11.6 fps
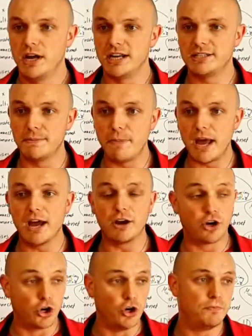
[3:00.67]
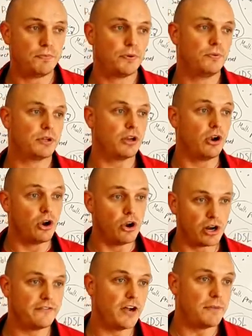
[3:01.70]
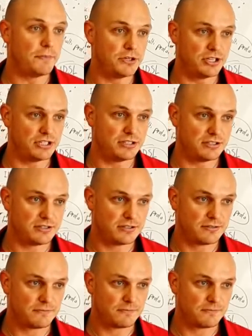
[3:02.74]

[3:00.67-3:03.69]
It's a group with a lot of IP addresses.